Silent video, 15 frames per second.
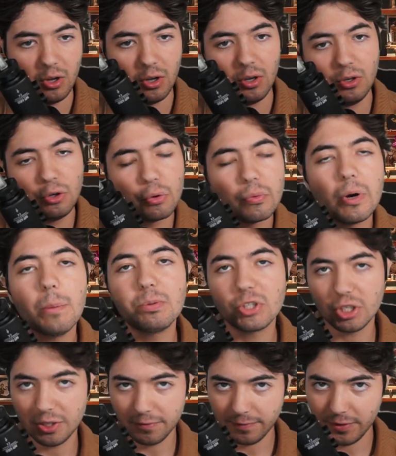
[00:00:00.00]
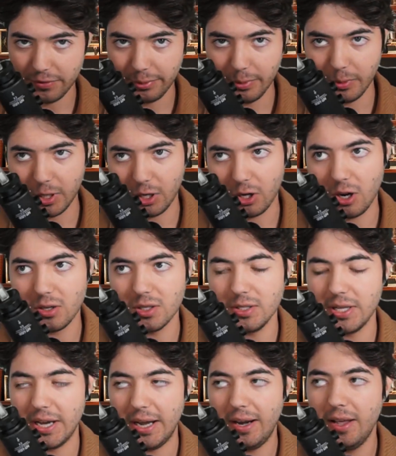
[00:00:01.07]
corruption, if we want to call it
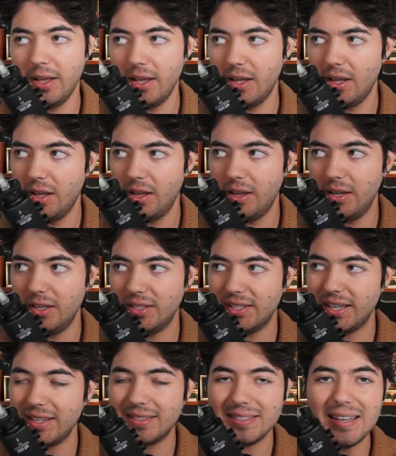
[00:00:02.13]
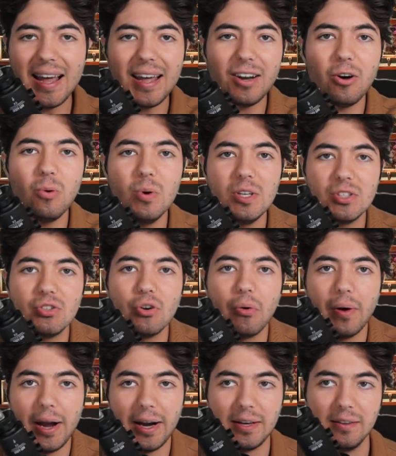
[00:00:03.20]
that, is that it's not always
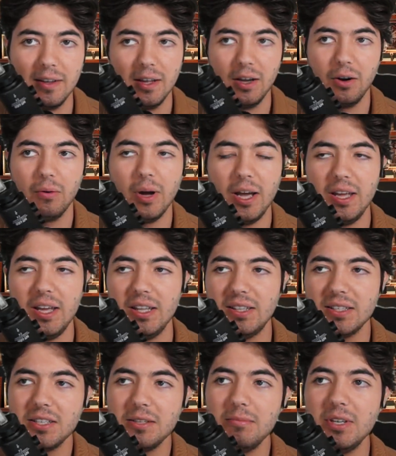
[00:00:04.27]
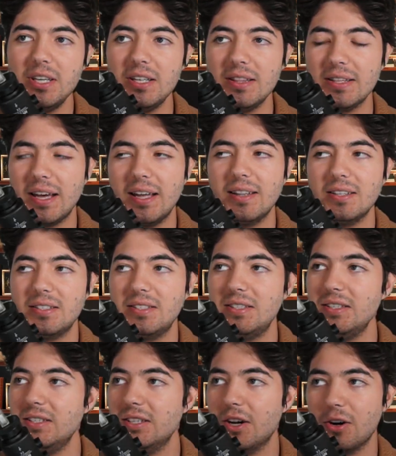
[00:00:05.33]
direct, right? It doesn't mean that the
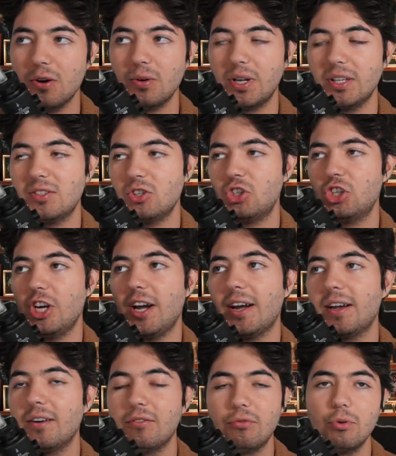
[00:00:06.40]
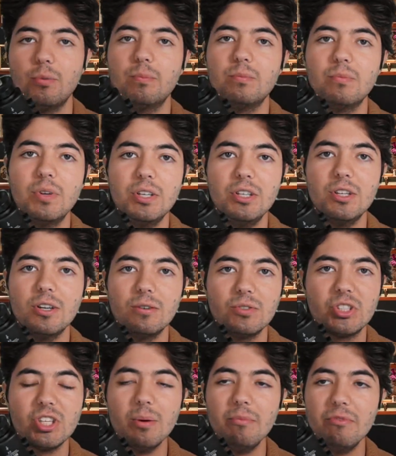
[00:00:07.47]
CEO gets a check from,
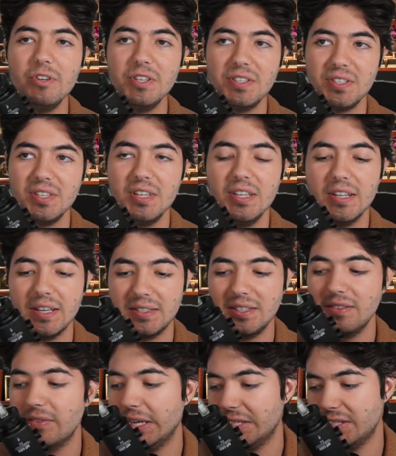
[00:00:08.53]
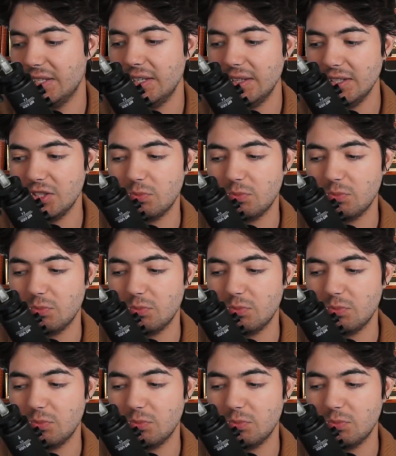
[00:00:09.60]
some VC that's invested in this